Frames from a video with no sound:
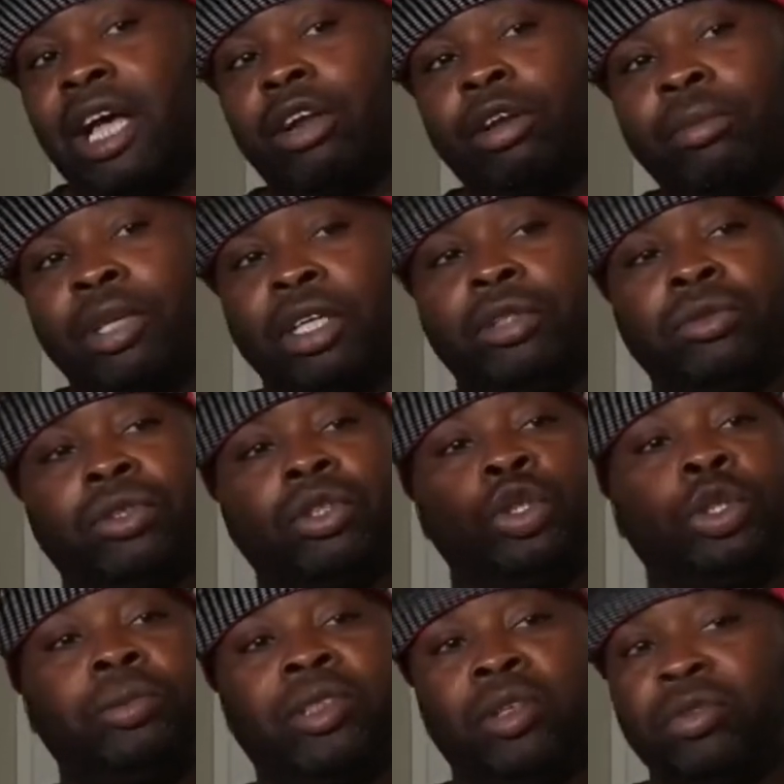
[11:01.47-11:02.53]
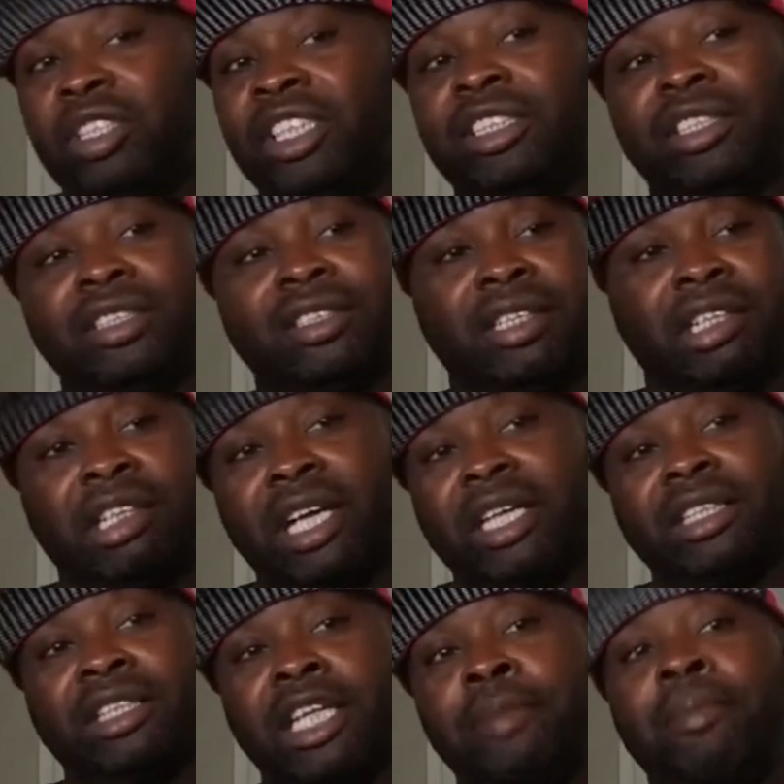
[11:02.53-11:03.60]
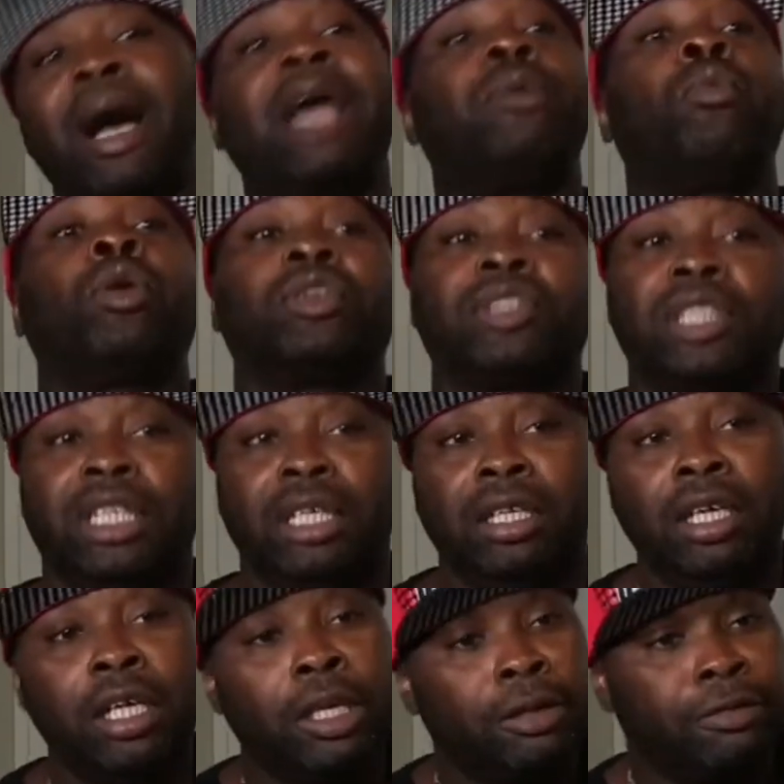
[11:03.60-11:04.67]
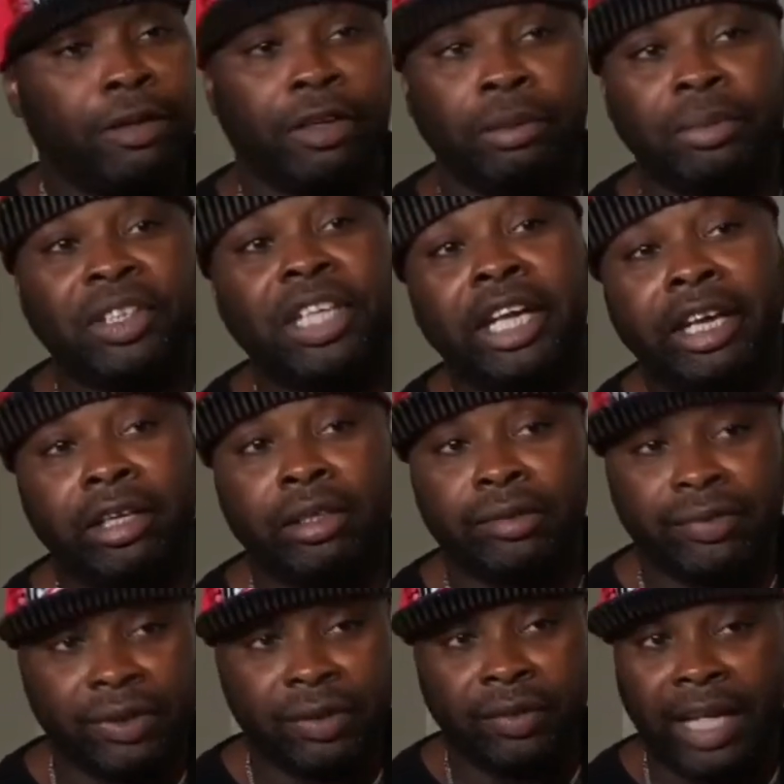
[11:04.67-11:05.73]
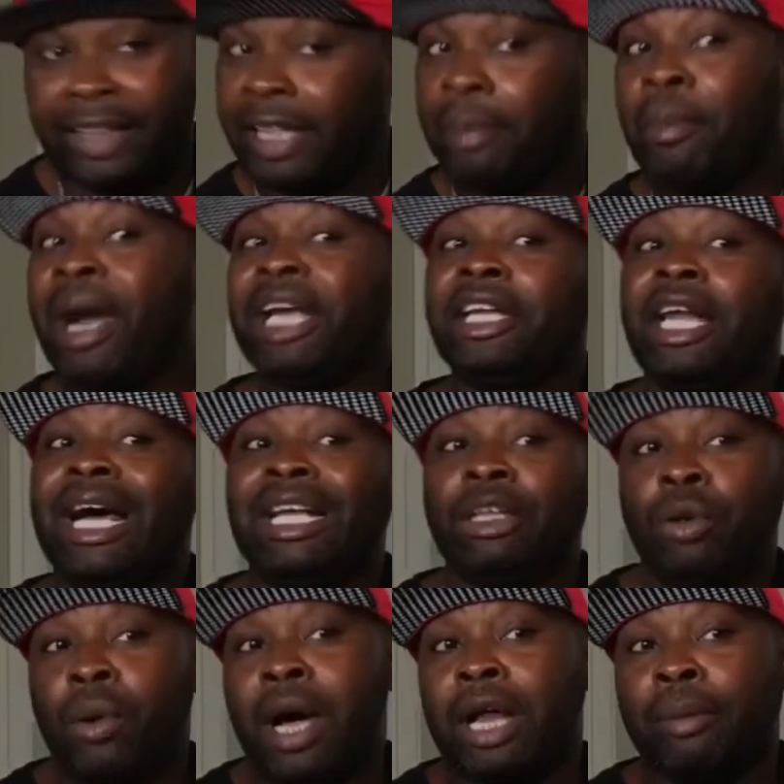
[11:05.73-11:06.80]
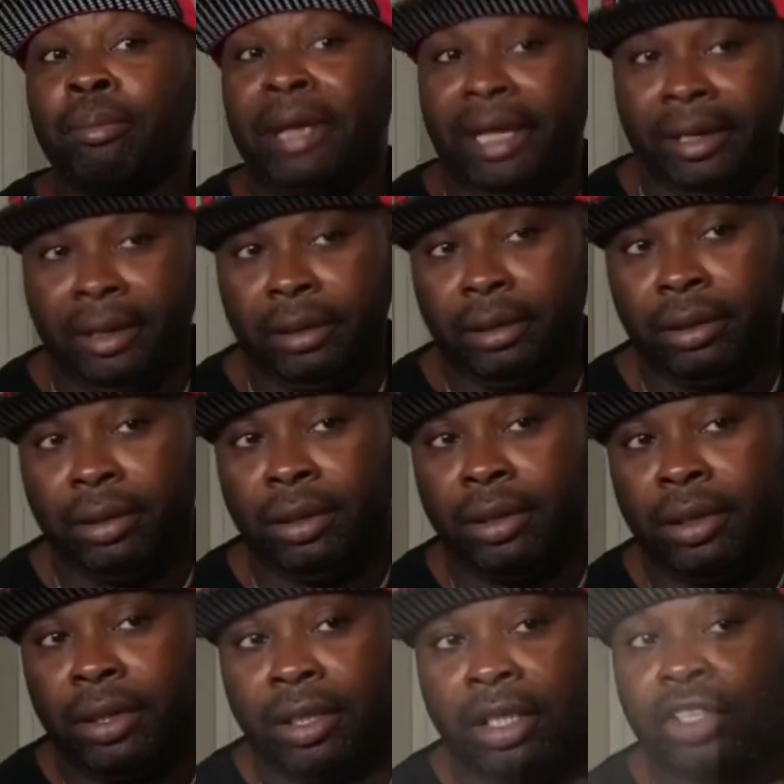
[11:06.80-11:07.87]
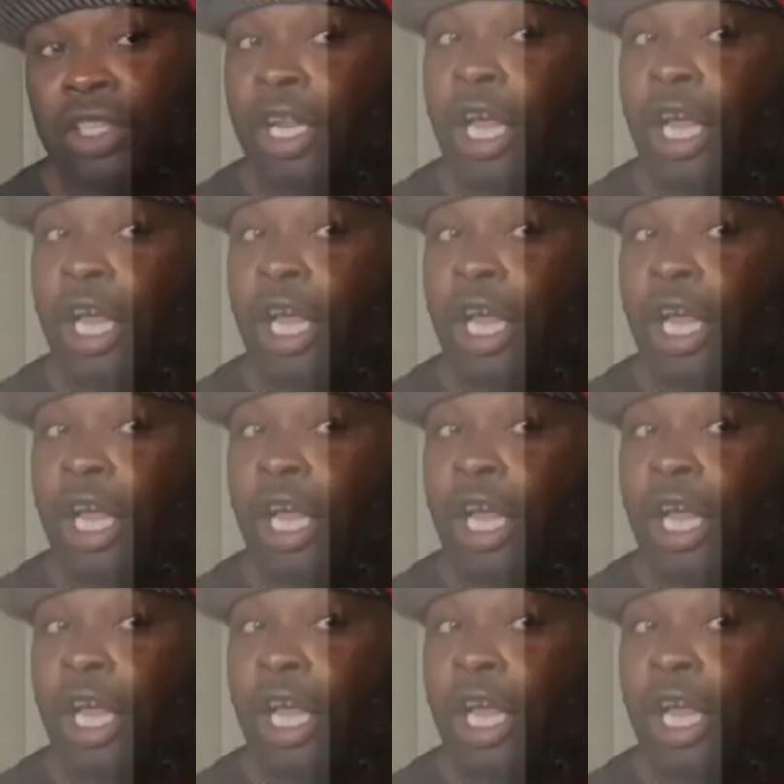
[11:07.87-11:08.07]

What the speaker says: in my YouTubes on dishes and things they might want to see for themselves that they might not know how to make. Because a lot